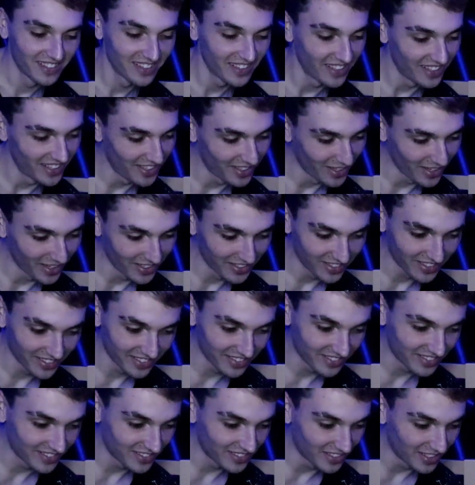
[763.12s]
Yeah,
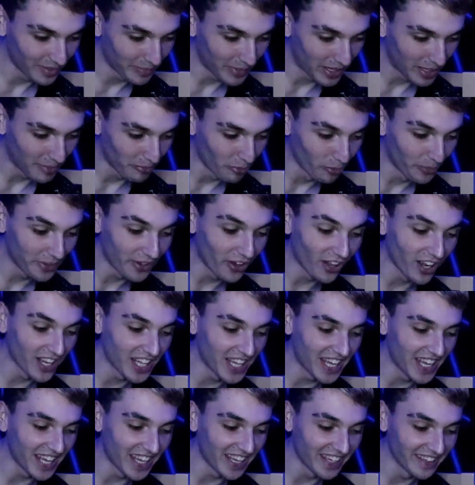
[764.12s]
debatable. We
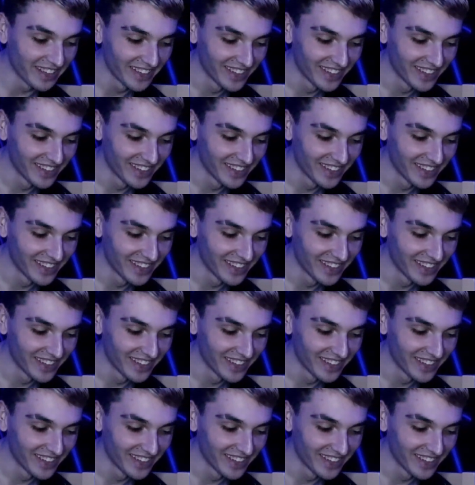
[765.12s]
got Lee.